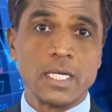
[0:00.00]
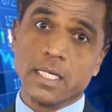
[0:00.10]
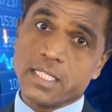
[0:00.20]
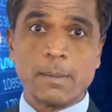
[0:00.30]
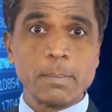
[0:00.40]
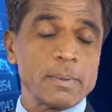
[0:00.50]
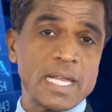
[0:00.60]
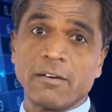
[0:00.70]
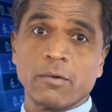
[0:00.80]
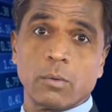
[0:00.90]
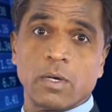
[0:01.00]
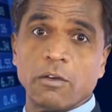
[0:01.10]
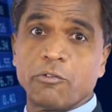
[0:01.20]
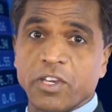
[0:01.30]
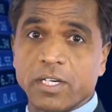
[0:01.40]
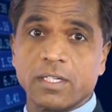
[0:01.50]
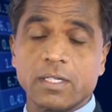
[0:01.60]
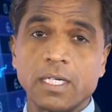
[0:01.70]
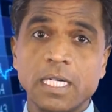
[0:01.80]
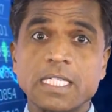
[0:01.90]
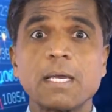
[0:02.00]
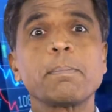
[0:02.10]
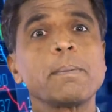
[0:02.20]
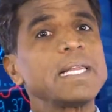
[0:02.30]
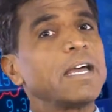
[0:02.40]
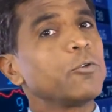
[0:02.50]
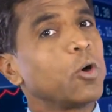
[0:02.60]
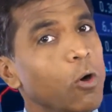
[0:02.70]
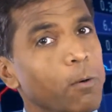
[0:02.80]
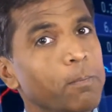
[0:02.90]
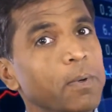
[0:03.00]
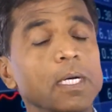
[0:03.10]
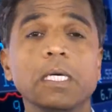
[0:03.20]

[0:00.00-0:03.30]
Some people have fear, some people have hope.